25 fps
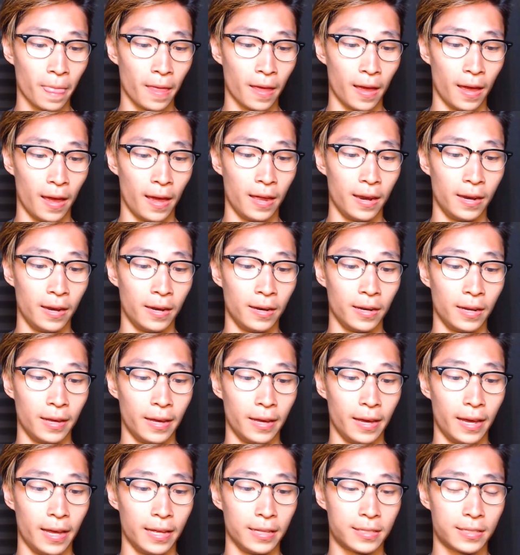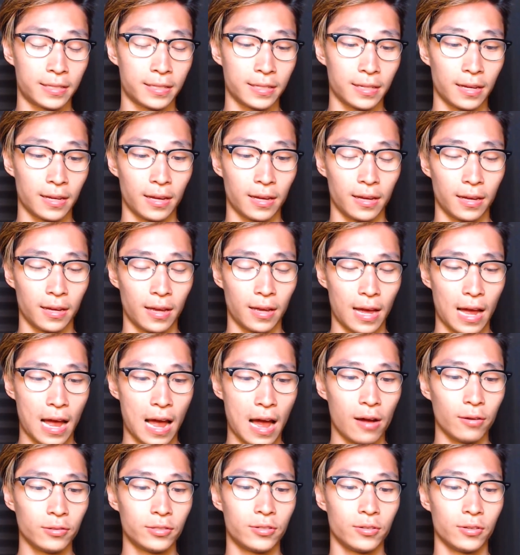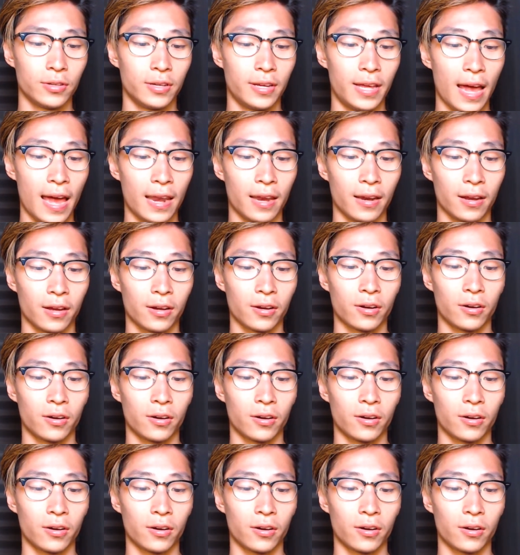and it's how to get